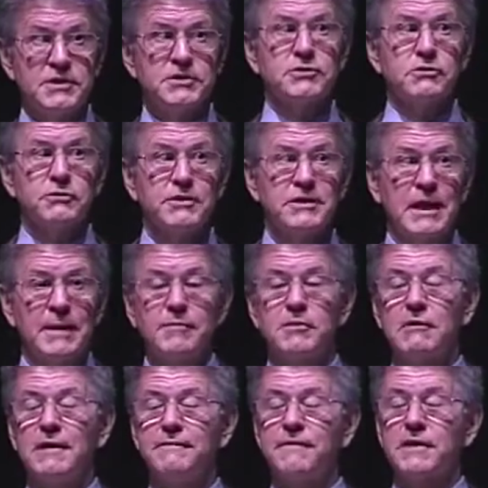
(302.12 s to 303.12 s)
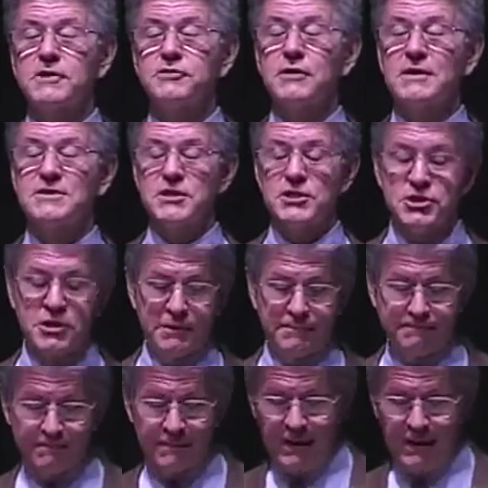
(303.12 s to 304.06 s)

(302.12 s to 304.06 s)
It's called the demographic transition.